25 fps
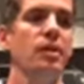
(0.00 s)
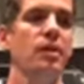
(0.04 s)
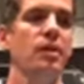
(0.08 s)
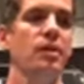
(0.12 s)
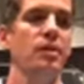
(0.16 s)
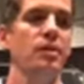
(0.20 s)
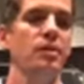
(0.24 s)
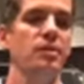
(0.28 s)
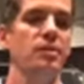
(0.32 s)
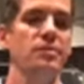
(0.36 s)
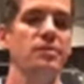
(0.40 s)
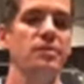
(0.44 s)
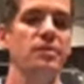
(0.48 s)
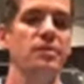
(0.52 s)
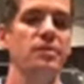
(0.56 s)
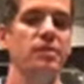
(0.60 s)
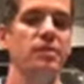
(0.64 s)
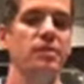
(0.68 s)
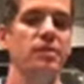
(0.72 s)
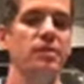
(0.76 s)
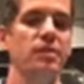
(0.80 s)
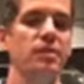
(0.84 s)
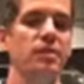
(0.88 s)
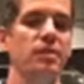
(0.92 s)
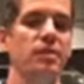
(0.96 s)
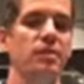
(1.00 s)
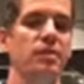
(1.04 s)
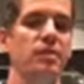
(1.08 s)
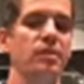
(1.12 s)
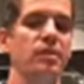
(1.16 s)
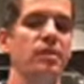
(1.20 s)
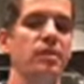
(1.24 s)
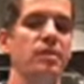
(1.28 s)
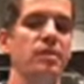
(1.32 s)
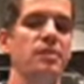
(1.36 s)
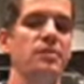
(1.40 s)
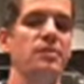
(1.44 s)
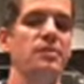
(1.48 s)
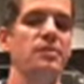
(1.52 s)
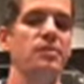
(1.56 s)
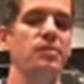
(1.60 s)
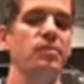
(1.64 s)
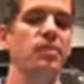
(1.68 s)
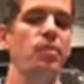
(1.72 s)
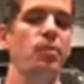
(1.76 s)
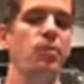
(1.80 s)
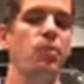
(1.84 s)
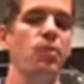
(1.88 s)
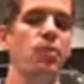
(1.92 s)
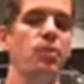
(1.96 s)
this, this
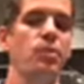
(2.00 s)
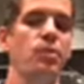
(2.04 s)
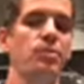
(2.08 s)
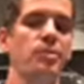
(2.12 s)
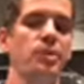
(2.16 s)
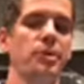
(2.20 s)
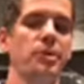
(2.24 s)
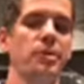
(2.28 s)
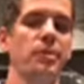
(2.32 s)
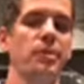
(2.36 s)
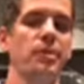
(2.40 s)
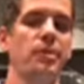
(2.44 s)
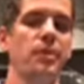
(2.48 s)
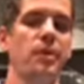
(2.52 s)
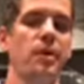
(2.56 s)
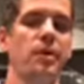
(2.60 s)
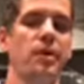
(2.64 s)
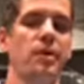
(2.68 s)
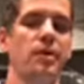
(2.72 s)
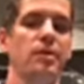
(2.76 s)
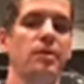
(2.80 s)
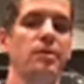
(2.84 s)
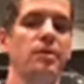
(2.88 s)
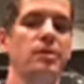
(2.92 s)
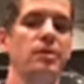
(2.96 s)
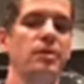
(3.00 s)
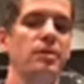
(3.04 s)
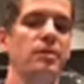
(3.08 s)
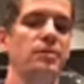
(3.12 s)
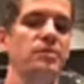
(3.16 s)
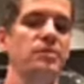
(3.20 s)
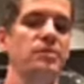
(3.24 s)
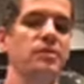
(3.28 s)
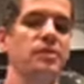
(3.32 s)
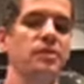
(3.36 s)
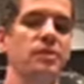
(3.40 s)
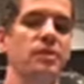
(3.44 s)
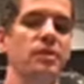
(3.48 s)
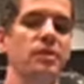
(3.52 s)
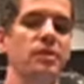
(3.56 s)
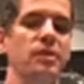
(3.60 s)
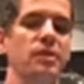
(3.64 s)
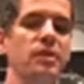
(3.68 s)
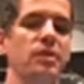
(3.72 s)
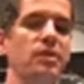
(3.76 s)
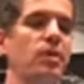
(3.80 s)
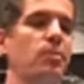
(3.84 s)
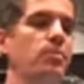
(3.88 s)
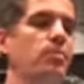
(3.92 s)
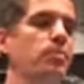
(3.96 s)
woman, this
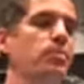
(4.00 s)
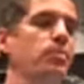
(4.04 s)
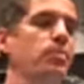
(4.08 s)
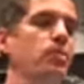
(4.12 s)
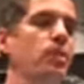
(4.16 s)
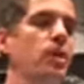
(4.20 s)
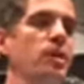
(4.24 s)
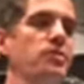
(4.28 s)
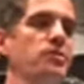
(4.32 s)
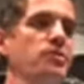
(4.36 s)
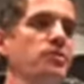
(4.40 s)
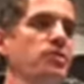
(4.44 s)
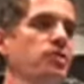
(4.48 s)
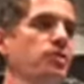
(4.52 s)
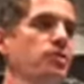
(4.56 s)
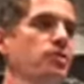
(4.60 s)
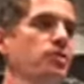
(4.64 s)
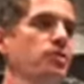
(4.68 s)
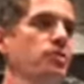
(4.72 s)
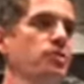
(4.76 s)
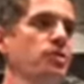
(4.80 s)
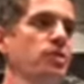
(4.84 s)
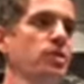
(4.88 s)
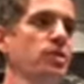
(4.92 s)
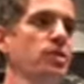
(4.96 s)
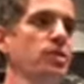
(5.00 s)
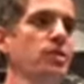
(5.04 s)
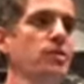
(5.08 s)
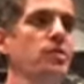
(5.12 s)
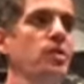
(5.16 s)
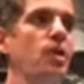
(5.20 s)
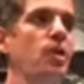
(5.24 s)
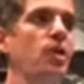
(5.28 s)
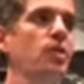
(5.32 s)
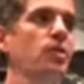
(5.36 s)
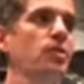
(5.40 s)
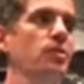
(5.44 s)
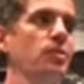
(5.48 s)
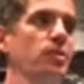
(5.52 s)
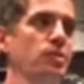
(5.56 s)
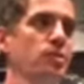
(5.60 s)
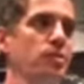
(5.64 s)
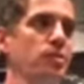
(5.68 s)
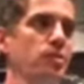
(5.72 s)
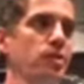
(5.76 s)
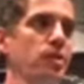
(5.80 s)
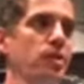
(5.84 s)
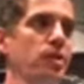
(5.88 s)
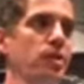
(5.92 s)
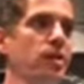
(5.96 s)
prostitution, this
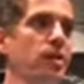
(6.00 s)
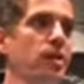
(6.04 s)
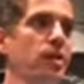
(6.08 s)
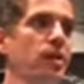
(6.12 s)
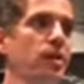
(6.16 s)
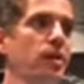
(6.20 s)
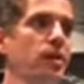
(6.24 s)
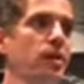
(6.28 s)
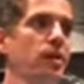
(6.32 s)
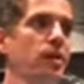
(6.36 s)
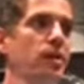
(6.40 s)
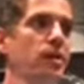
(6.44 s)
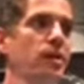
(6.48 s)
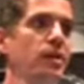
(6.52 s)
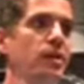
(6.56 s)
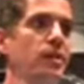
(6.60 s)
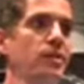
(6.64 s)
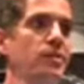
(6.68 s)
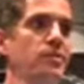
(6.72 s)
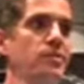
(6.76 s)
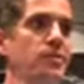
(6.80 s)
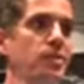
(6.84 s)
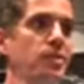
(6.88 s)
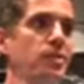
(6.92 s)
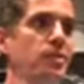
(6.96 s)
harlotry, is a